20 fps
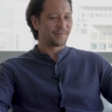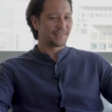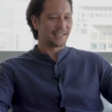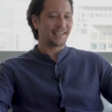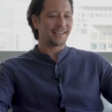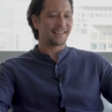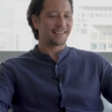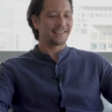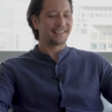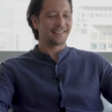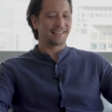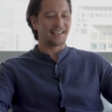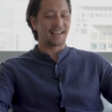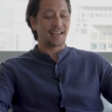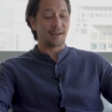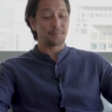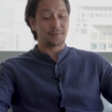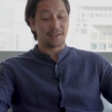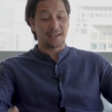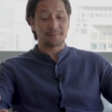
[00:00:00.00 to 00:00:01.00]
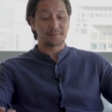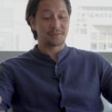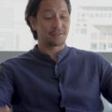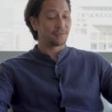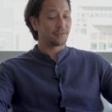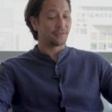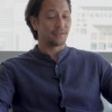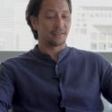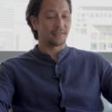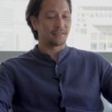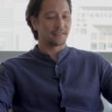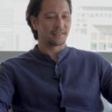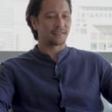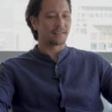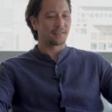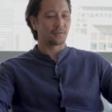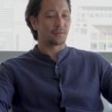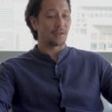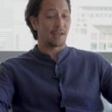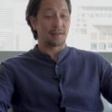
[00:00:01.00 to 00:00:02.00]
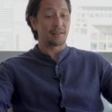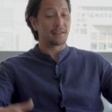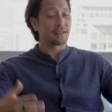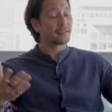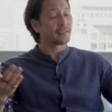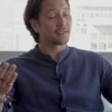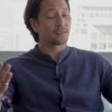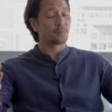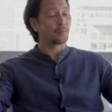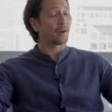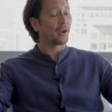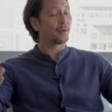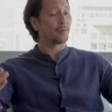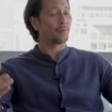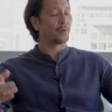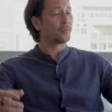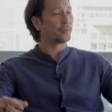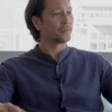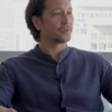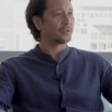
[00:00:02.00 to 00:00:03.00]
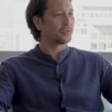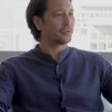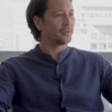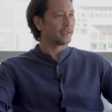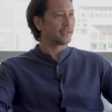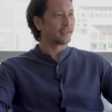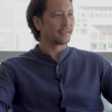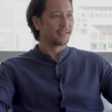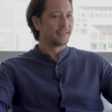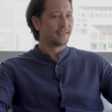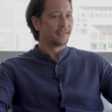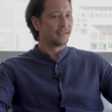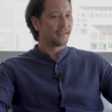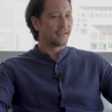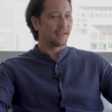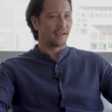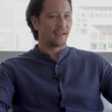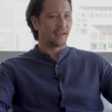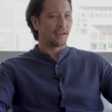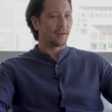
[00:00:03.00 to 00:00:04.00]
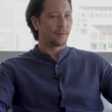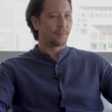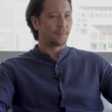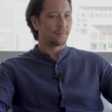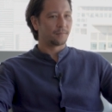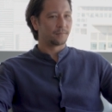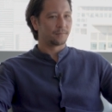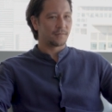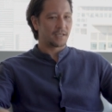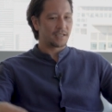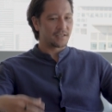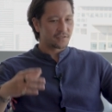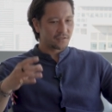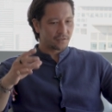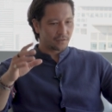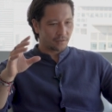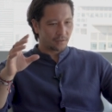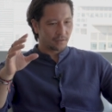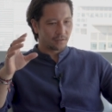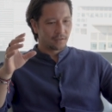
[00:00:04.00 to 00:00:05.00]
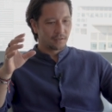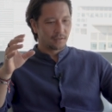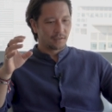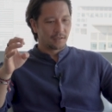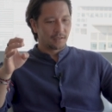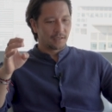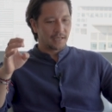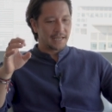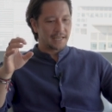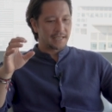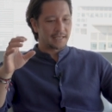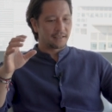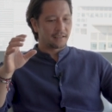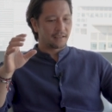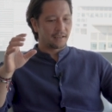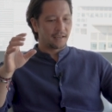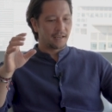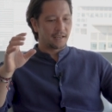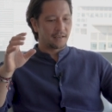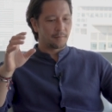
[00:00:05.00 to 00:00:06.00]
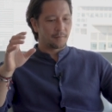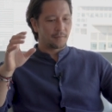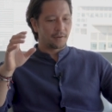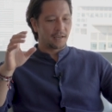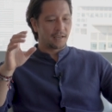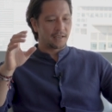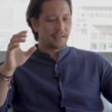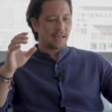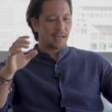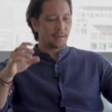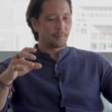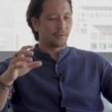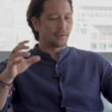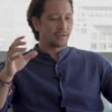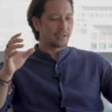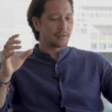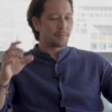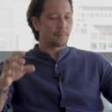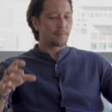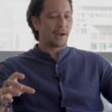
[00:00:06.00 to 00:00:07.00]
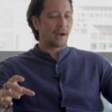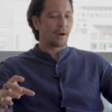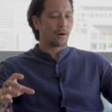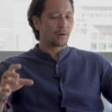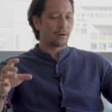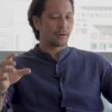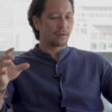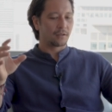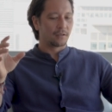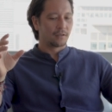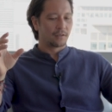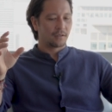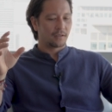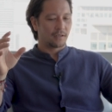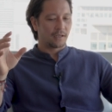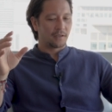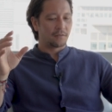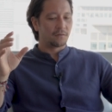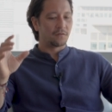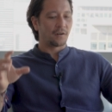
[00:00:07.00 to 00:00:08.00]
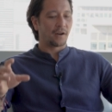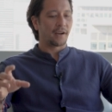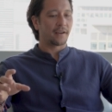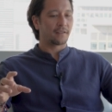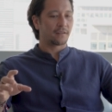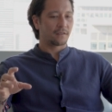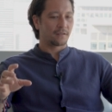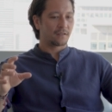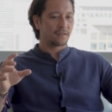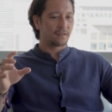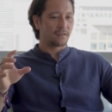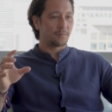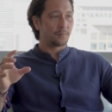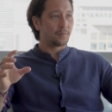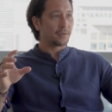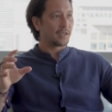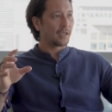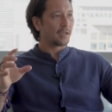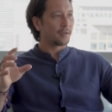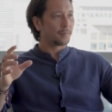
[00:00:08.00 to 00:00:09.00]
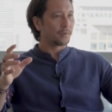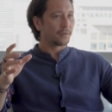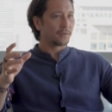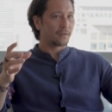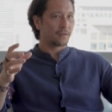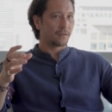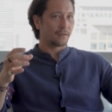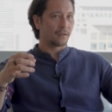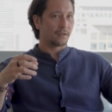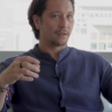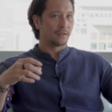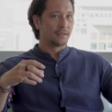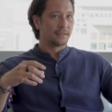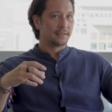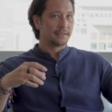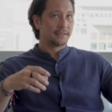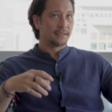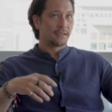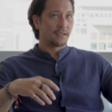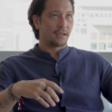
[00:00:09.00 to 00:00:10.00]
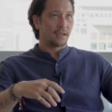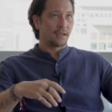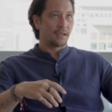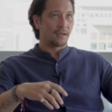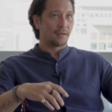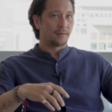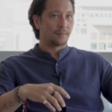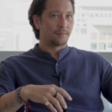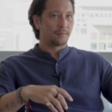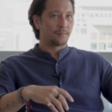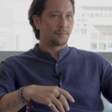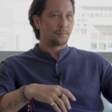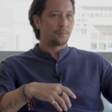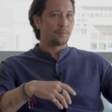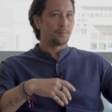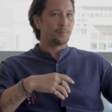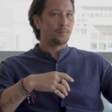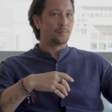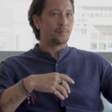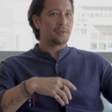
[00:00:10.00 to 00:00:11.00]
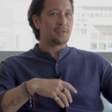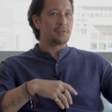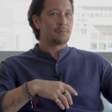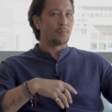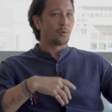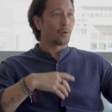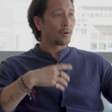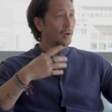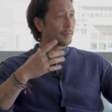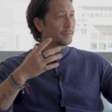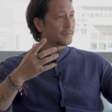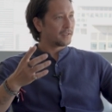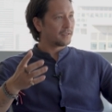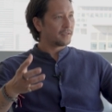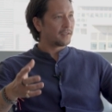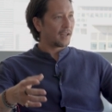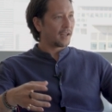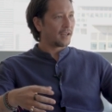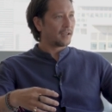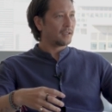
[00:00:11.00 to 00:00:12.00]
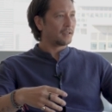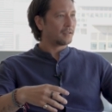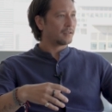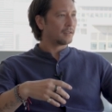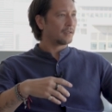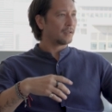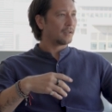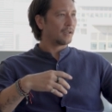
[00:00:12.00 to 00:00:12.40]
yeah, yeah absolutely this is and this is why what we're doing um, is to in, in, enable and empower advisors to be able to um, be more up to date